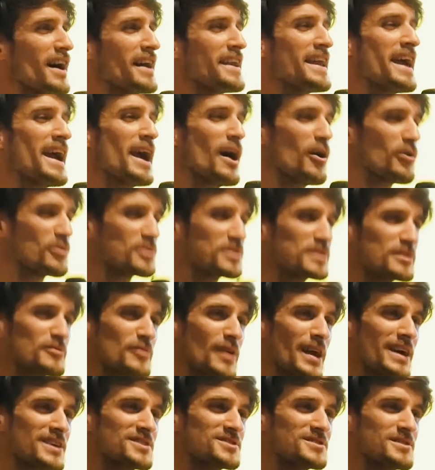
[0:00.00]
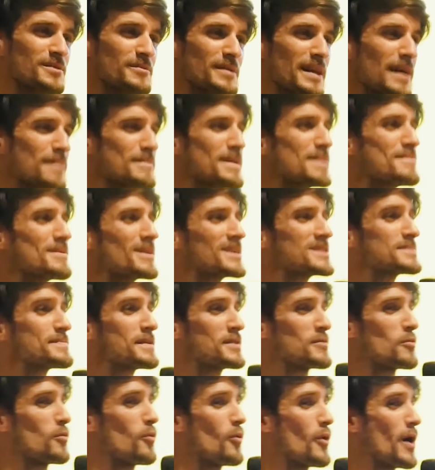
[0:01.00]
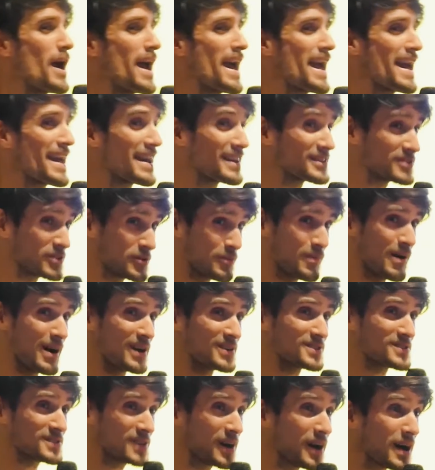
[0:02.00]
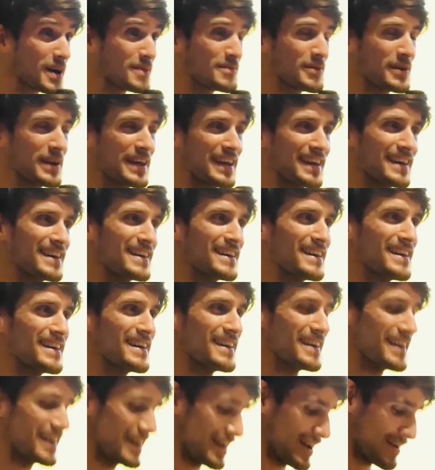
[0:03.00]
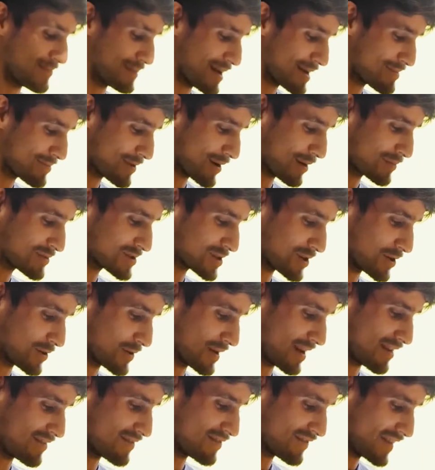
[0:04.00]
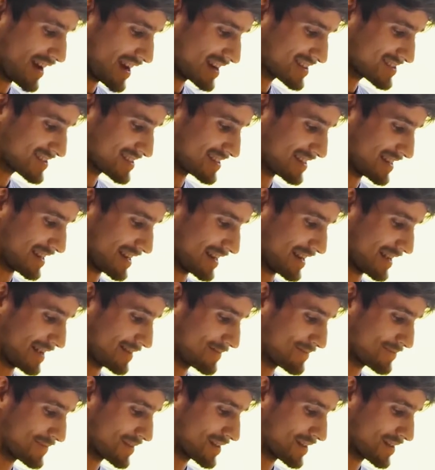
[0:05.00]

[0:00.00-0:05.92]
unhealthy relationship with that. Maybe I spend way too much time on it. Maybe I'm too invested in it.